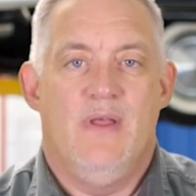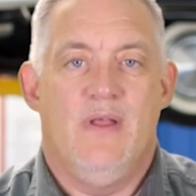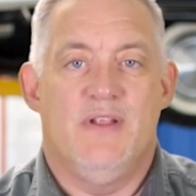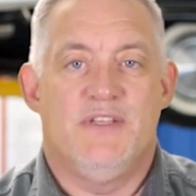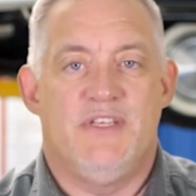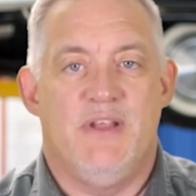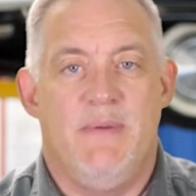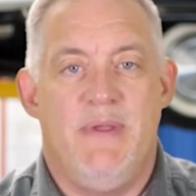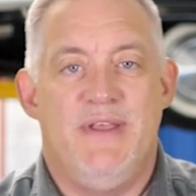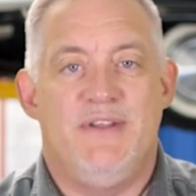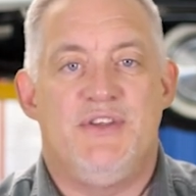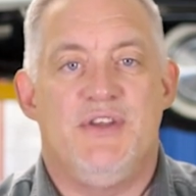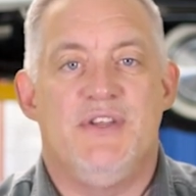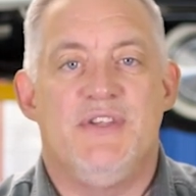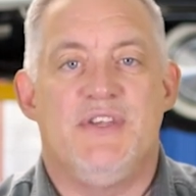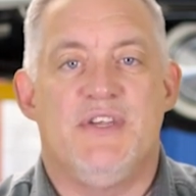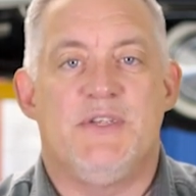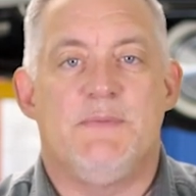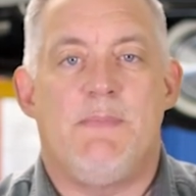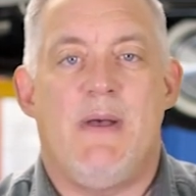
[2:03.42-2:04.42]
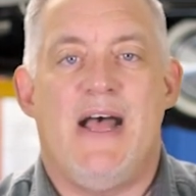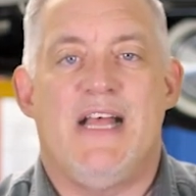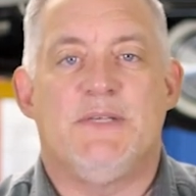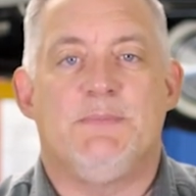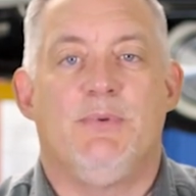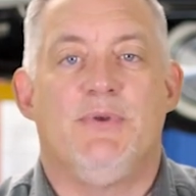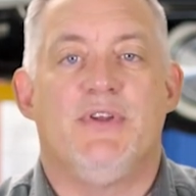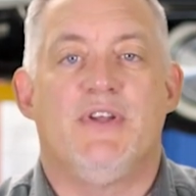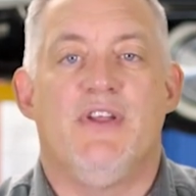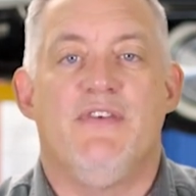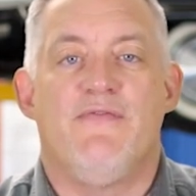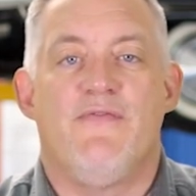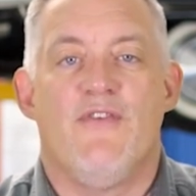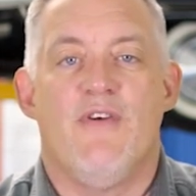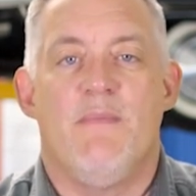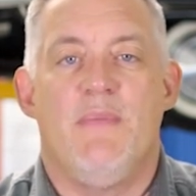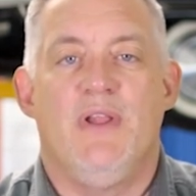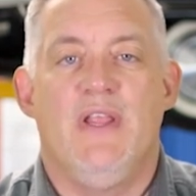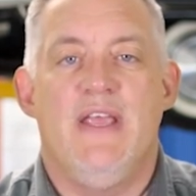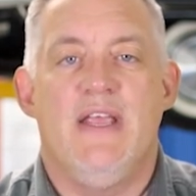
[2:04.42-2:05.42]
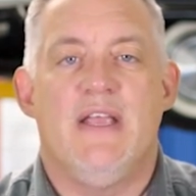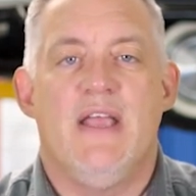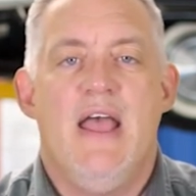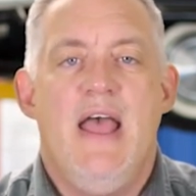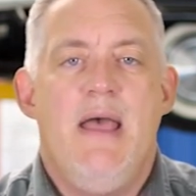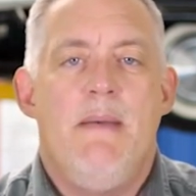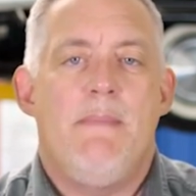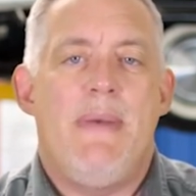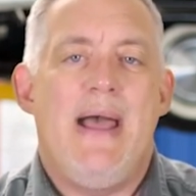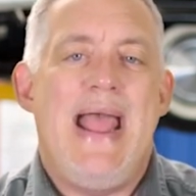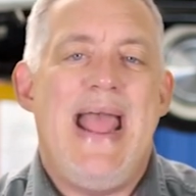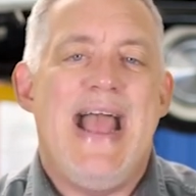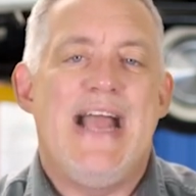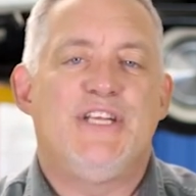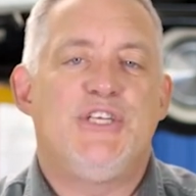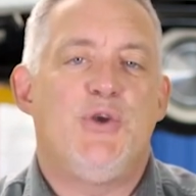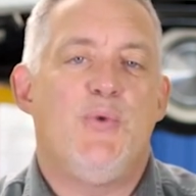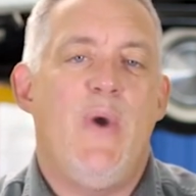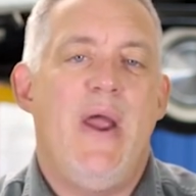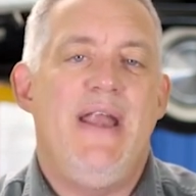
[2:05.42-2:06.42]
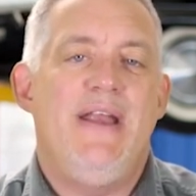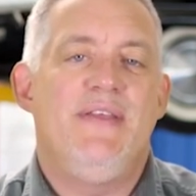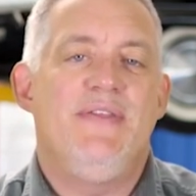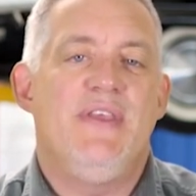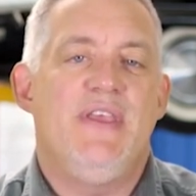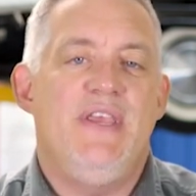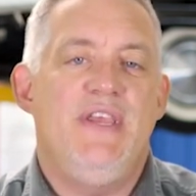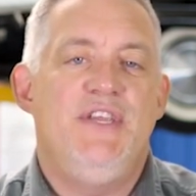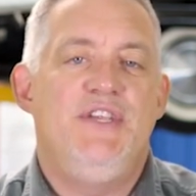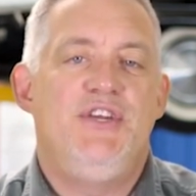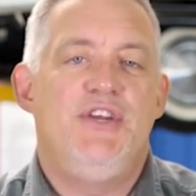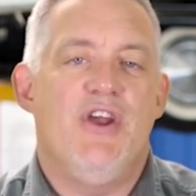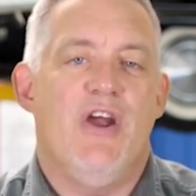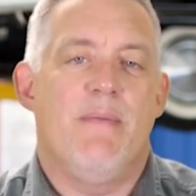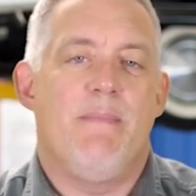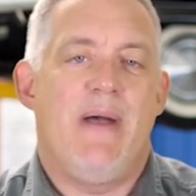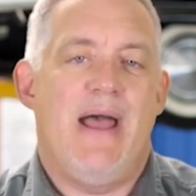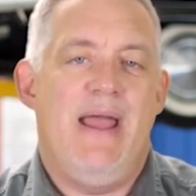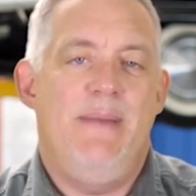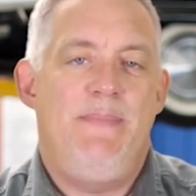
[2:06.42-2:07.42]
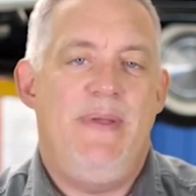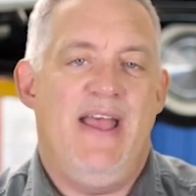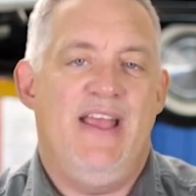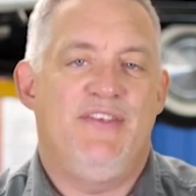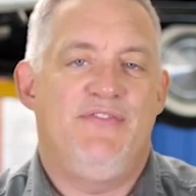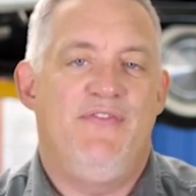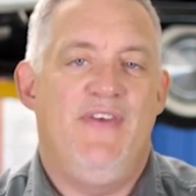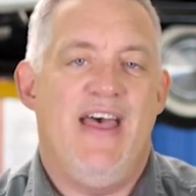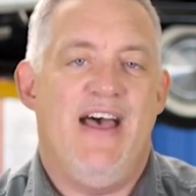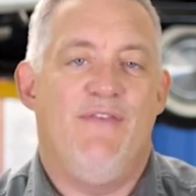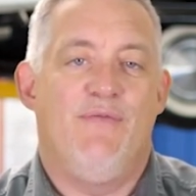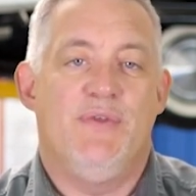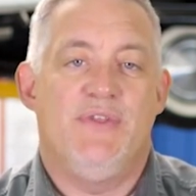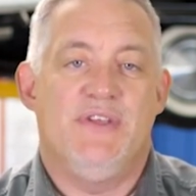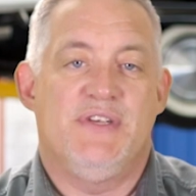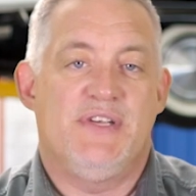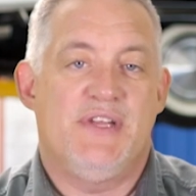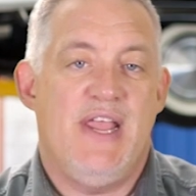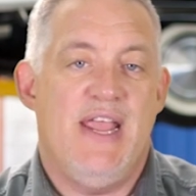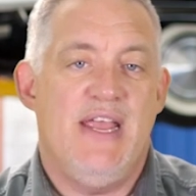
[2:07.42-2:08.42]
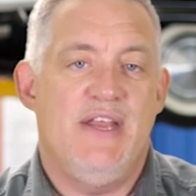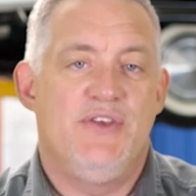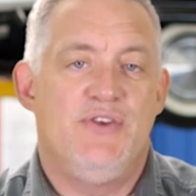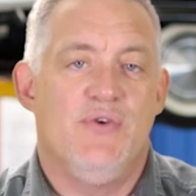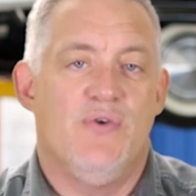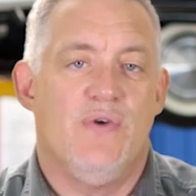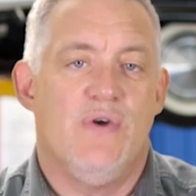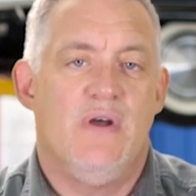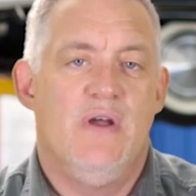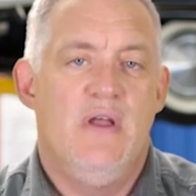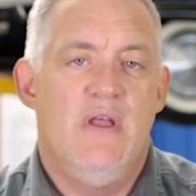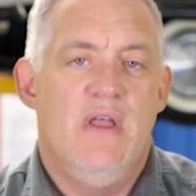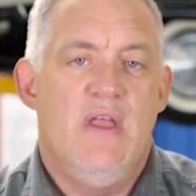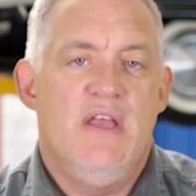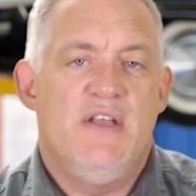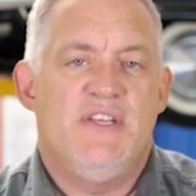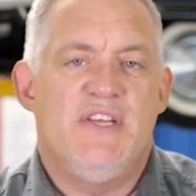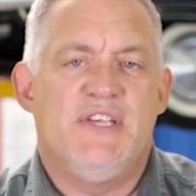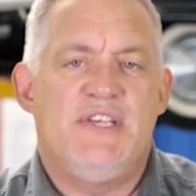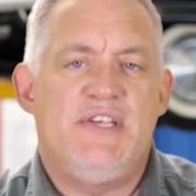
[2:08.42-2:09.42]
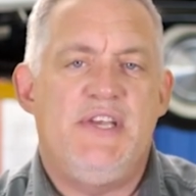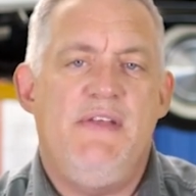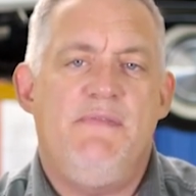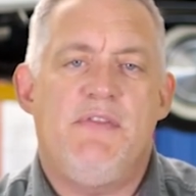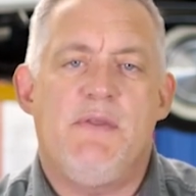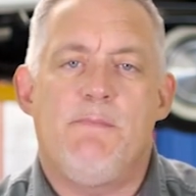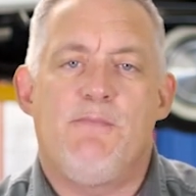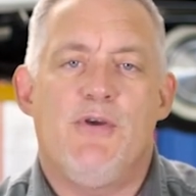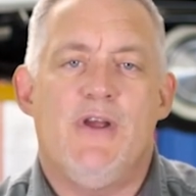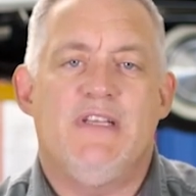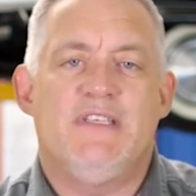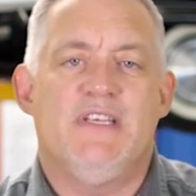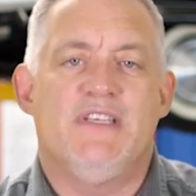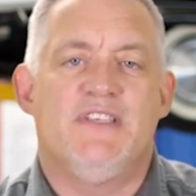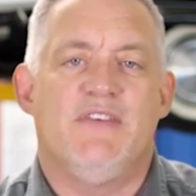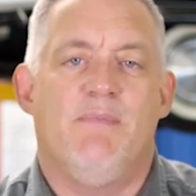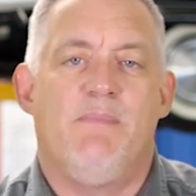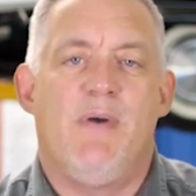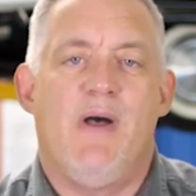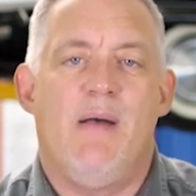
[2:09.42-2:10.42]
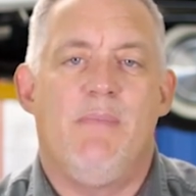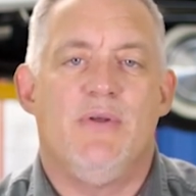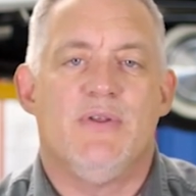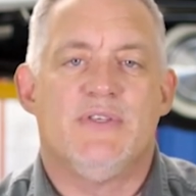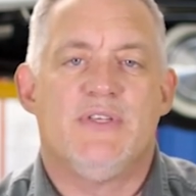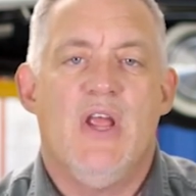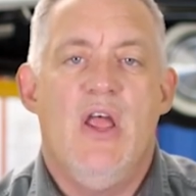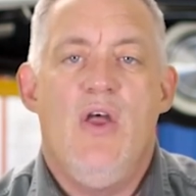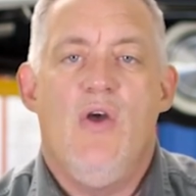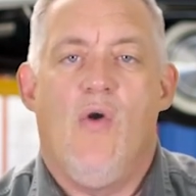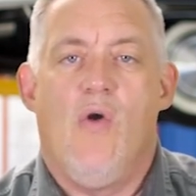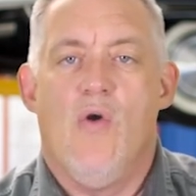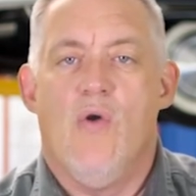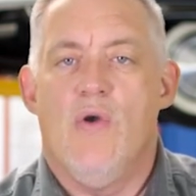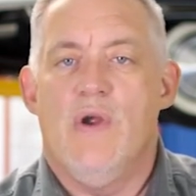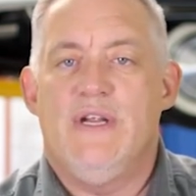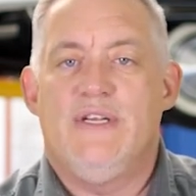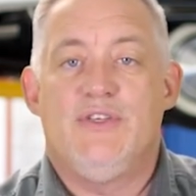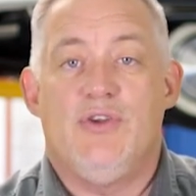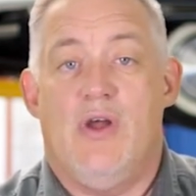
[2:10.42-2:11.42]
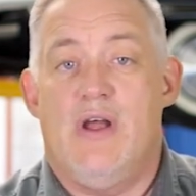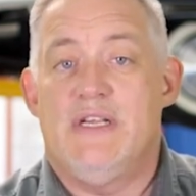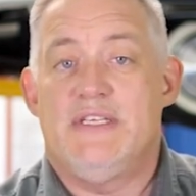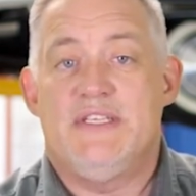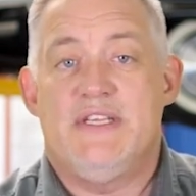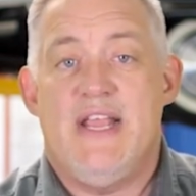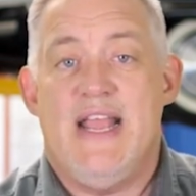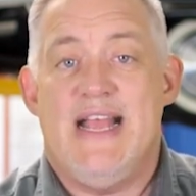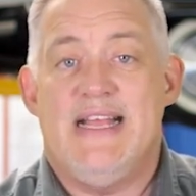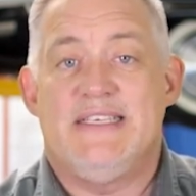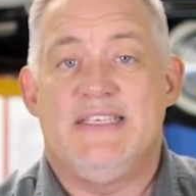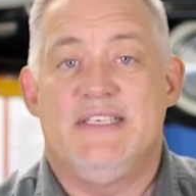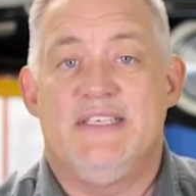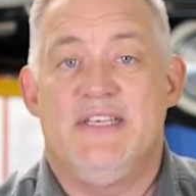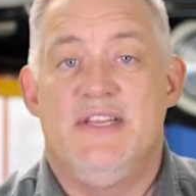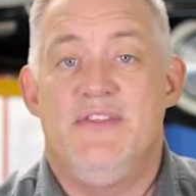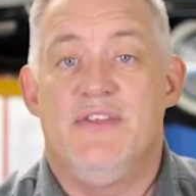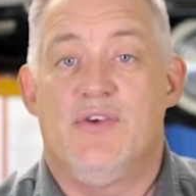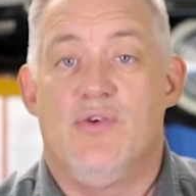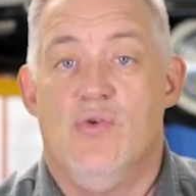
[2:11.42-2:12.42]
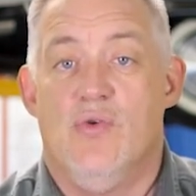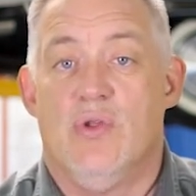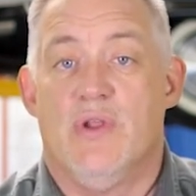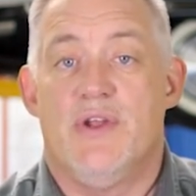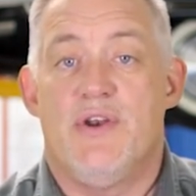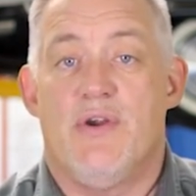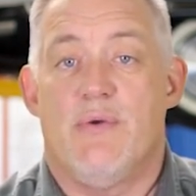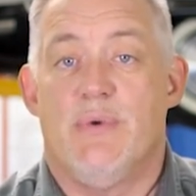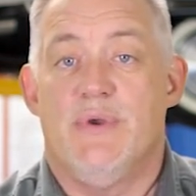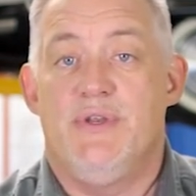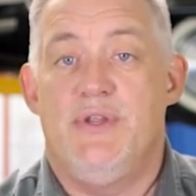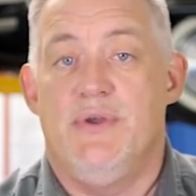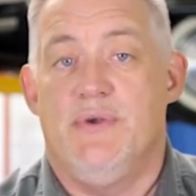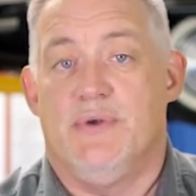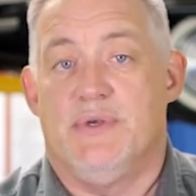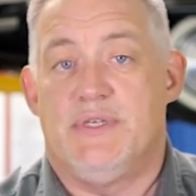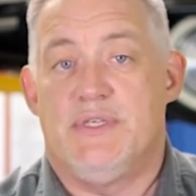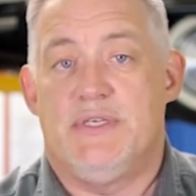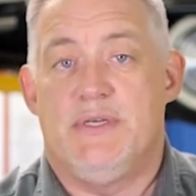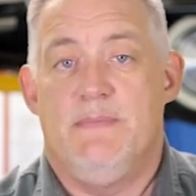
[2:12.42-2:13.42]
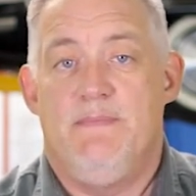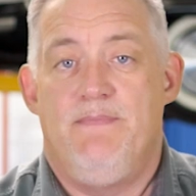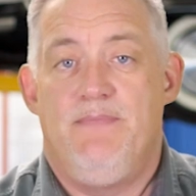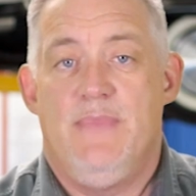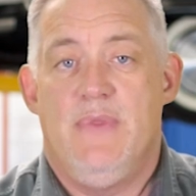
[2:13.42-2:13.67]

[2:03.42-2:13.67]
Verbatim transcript: On some engines, it's possible to confirm a leak by actuating the EGR bypass valve with a scan tool to see if the presence of bubbles or exhaust gases in the coolant are reduced.